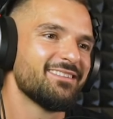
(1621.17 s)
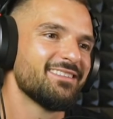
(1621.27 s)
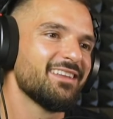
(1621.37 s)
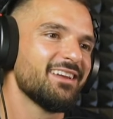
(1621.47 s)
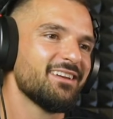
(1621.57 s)

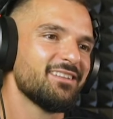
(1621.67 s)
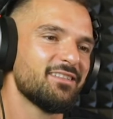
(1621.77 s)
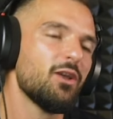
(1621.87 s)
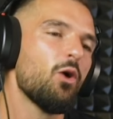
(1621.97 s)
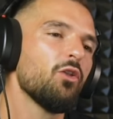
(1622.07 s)
the
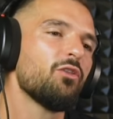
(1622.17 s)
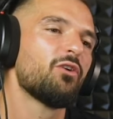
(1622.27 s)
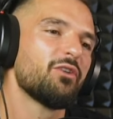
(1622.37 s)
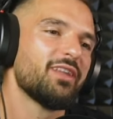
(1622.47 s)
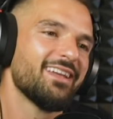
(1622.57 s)
the
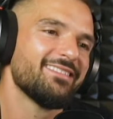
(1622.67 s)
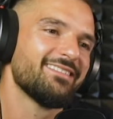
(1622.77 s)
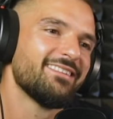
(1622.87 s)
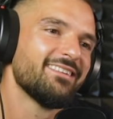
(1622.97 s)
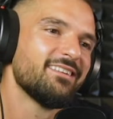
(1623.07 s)
older
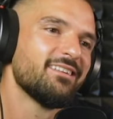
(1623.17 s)
audience.